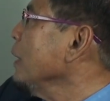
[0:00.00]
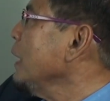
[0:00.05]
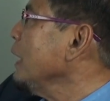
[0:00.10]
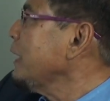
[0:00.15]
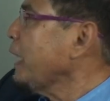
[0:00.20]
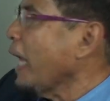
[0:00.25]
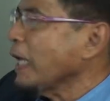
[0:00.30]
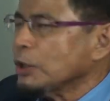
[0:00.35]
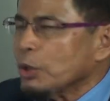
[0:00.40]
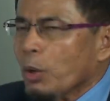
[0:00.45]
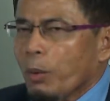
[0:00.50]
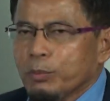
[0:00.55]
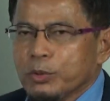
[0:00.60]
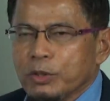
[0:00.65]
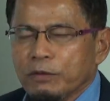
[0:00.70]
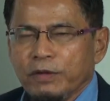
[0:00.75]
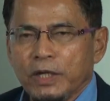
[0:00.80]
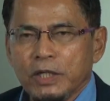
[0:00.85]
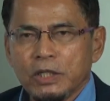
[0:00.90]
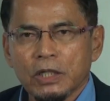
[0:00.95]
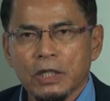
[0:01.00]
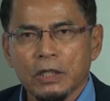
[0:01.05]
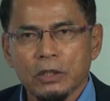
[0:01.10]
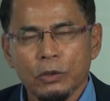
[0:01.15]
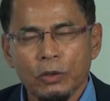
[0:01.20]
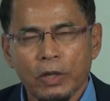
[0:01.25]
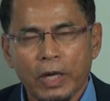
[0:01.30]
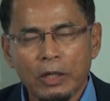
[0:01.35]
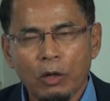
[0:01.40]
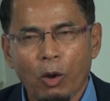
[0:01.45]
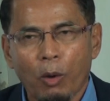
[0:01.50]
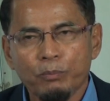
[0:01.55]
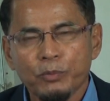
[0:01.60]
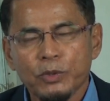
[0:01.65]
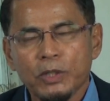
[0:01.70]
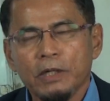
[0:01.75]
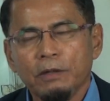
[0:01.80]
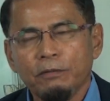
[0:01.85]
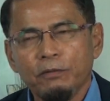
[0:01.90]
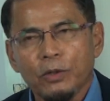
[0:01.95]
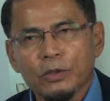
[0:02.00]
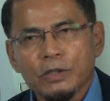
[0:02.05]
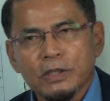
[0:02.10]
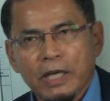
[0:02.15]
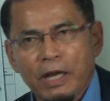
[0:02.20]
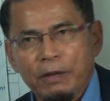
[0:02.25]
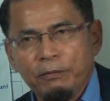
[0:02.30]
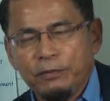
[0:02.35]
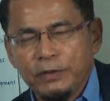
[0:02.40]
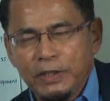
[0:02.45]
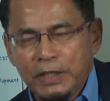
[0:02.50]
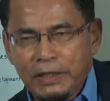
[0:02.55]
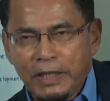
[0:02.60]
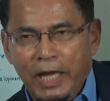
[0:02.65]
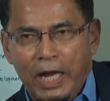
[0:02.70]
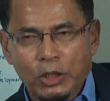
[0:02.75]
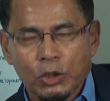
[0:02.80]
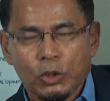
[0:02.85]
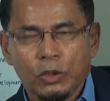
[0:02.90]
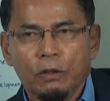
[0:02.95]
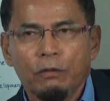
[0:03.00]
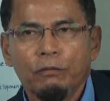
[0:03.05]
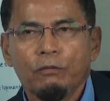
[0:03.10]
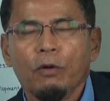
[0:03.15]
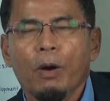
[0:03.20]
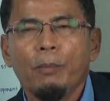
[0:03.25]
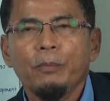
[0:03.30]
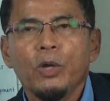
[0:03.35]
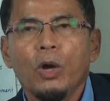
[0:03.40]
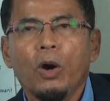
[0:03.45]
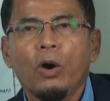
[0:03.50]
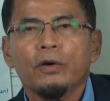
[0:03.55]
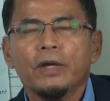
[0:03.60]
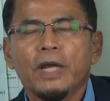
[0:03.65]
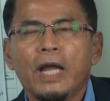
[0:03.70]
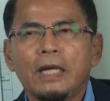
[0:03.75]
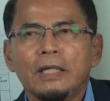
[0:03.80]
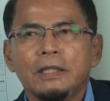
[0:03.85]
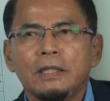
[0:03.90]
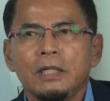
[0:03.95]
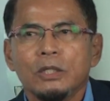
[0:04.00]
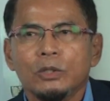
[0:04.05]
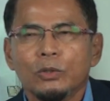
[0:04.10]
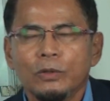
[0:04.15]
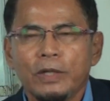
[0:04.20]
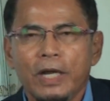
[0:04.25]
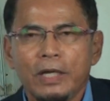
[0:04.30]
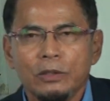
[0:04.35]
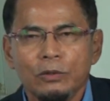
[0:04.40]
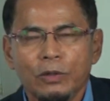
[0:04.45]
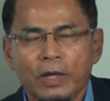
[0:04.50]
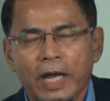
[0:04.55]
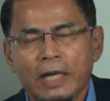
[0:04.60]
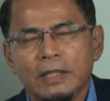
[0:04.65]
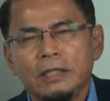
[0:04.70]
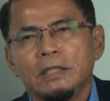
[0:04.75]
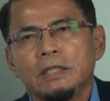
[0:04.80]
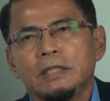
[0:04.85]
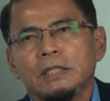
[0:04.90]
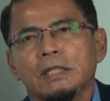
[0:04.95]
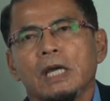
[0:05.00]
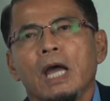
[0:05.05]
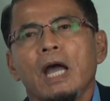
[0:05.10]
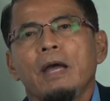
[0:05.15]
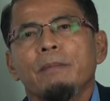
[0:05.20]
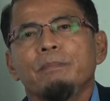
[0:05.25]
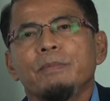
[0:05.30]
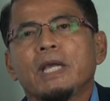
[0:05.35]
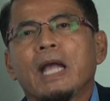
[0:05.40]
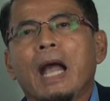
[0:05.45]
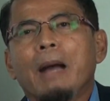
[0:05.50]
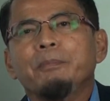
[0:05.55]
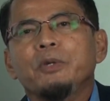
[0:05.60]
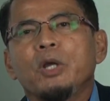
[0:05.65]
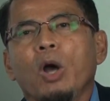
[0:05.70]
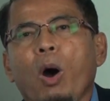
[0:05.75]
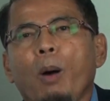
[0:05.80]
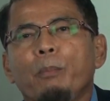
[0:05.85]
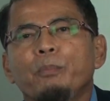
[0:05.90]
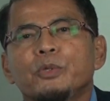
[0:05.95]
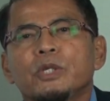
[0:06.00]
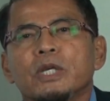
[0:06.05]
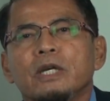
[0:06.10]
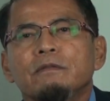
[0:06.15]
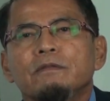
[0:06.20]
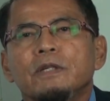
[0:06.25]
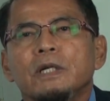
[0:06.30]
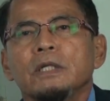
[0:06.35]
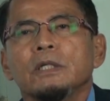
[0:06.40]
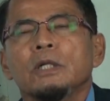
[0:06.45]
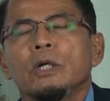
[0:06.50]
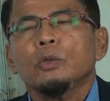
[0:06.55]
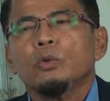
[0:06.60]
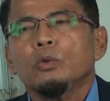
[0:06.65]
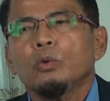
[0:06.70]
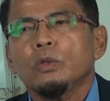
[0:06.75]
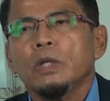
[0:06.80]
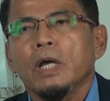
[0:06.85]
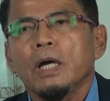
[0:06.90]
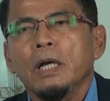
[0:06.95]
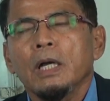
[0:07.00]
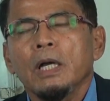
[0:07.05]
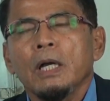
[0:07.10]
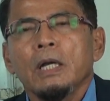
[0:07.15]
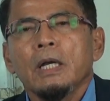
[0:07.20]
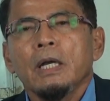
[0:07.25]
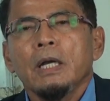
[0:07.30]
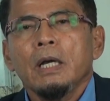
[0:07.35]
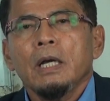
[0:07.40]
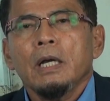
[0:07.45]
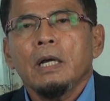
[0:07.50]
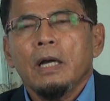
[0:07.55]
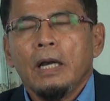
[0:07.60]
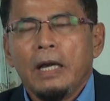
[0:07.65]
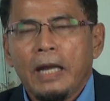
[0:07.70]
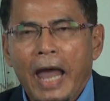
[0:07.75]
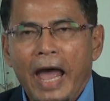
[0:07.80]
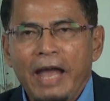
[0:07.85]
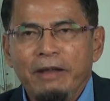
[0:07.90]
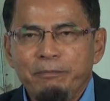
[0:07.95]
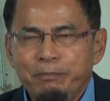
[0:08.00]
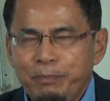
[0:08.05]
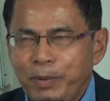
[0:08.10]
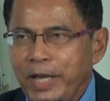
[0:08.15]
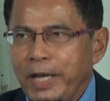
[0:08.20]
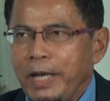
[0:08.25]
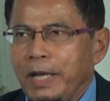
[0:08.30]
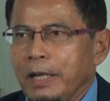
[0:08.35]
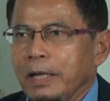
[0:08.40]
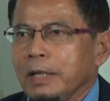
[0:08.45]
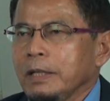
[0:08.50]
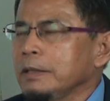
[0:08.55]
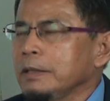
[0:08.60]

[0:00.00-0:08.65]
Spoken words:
detached observation. You can observe yourself detached from your reality so that you can become the observer to the live play.